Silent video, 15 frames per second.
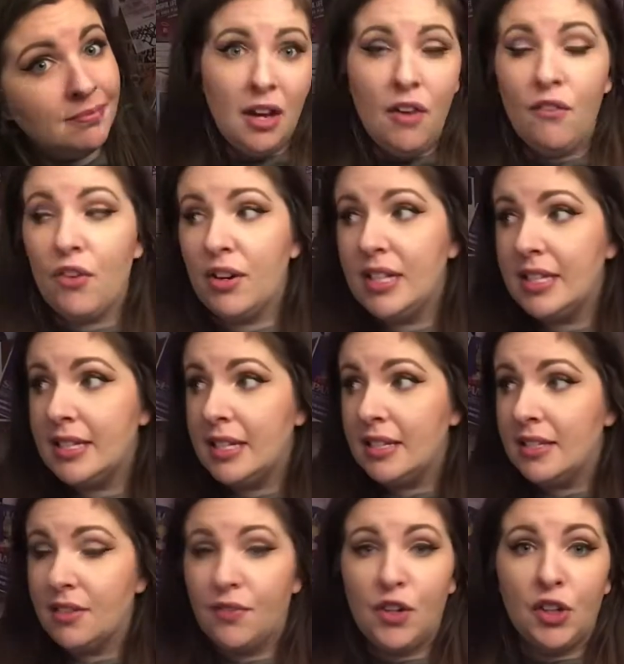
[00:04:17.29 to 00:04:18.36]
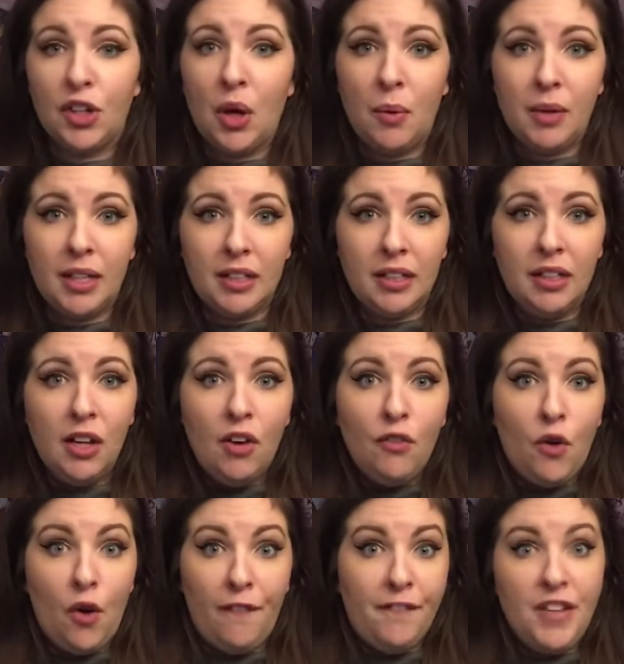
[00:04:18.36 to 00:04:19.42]
For instance, if you're going
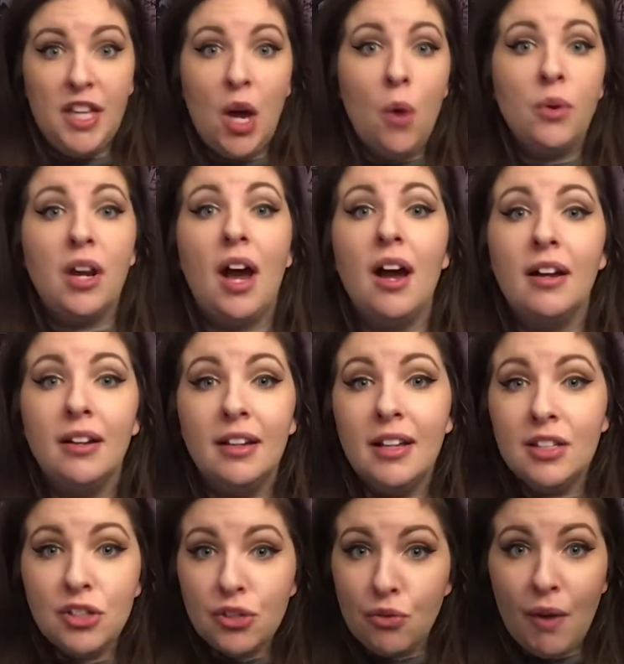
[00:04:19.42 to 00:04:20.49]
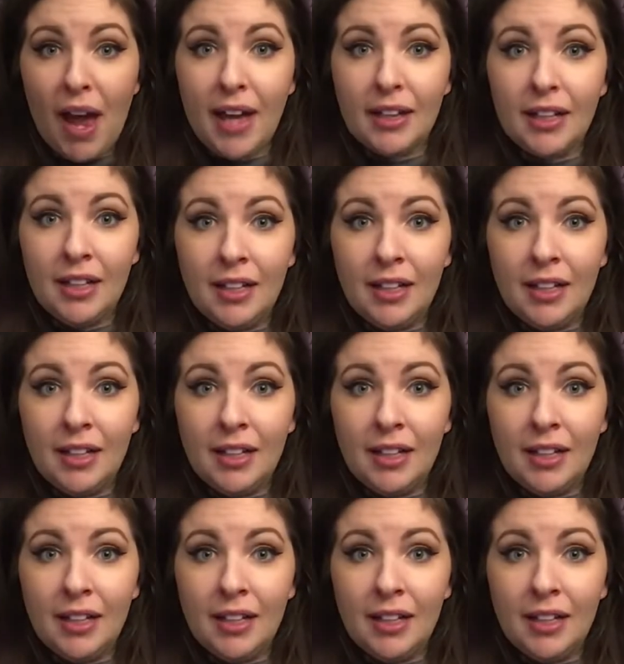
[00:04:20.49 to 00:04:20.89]
for Fiona in Shrek,